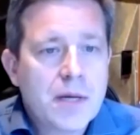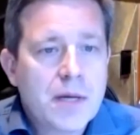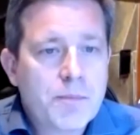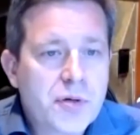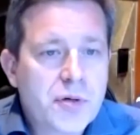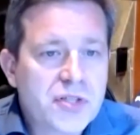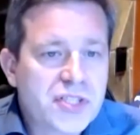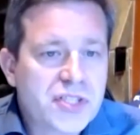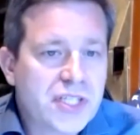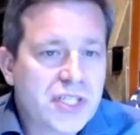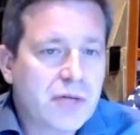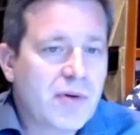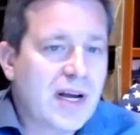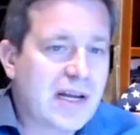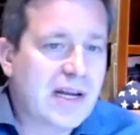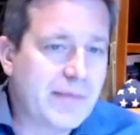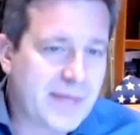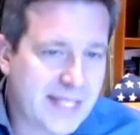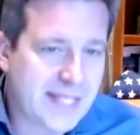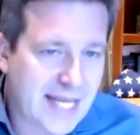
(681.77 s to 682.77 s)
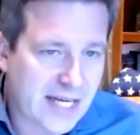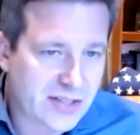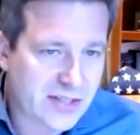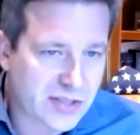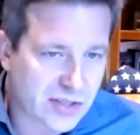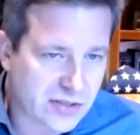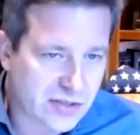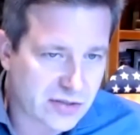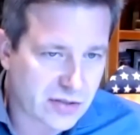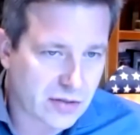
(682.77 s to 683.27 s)
pushing
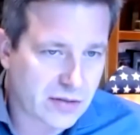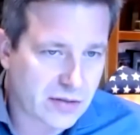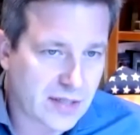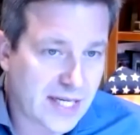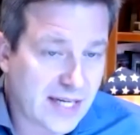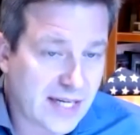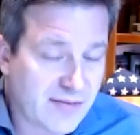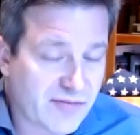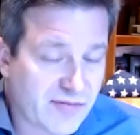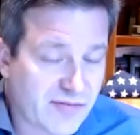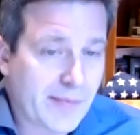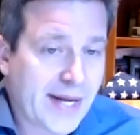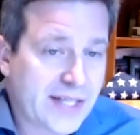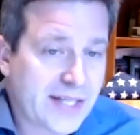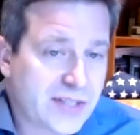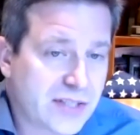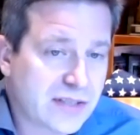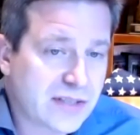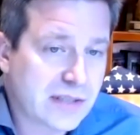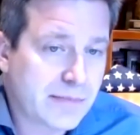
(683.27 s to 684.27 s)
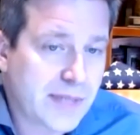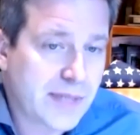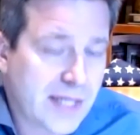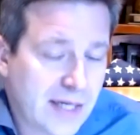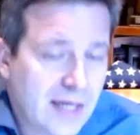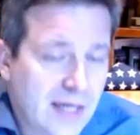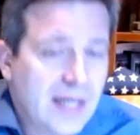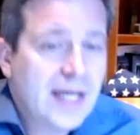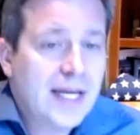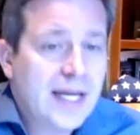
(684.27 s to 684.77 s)
recommendations or information to me
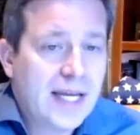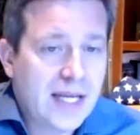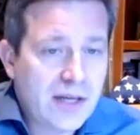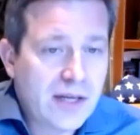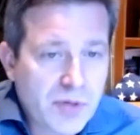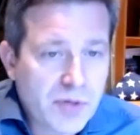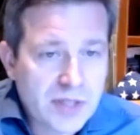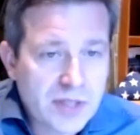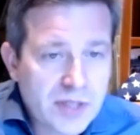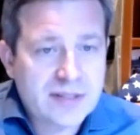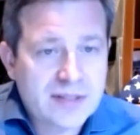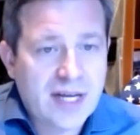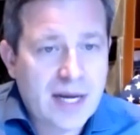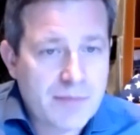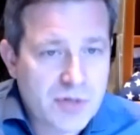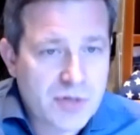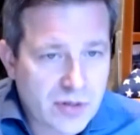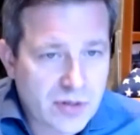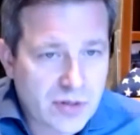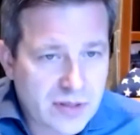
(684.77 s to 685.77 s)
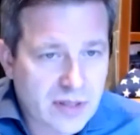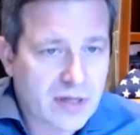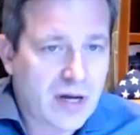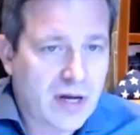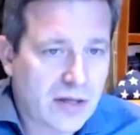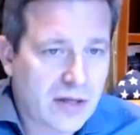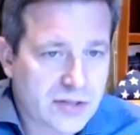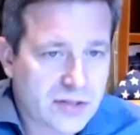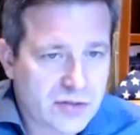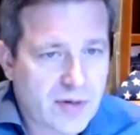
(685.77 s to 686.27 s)
in real time during the
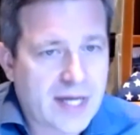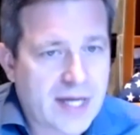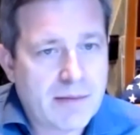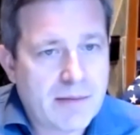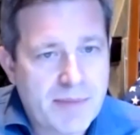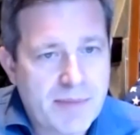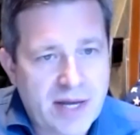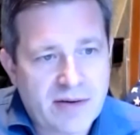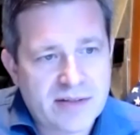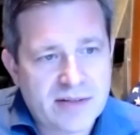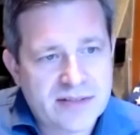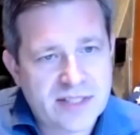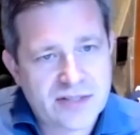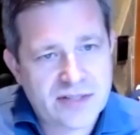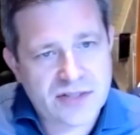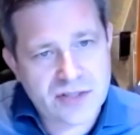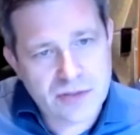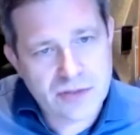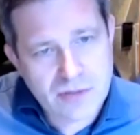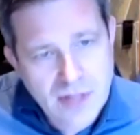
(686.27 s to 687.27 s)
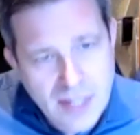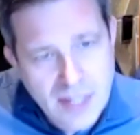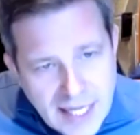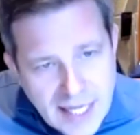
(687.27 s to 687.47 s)
call so I can better assist you.